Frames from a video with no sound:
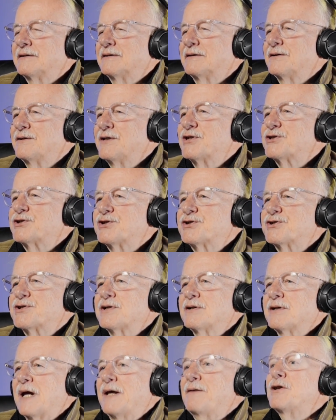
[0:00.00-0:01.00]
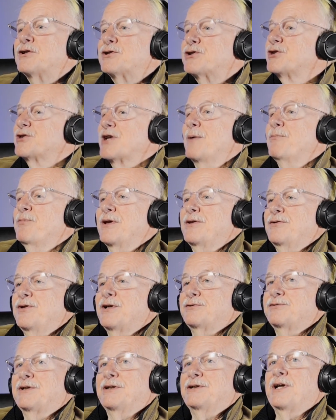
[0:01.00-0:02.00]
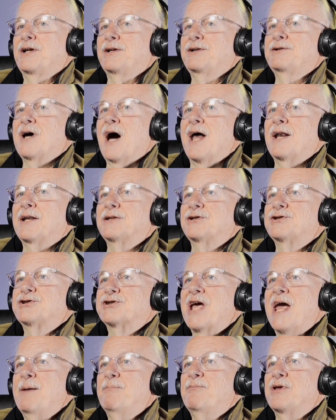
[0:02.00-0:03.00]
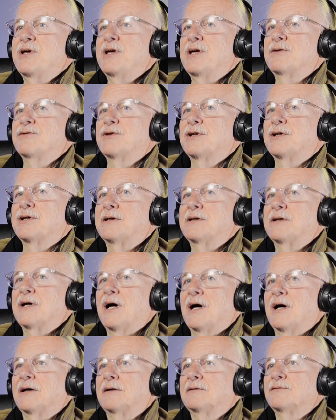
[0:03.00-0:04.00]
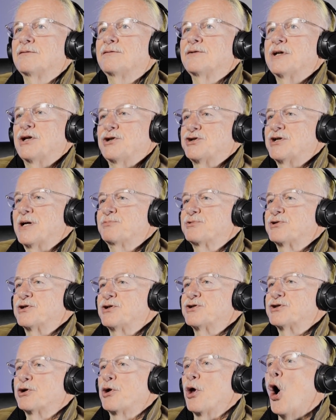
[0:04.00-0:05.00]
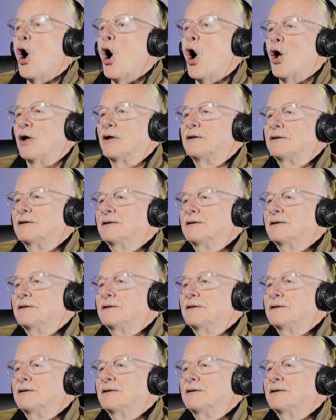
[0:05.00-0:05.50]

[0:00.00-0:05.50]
This is something that did not escape the Egyptians at all.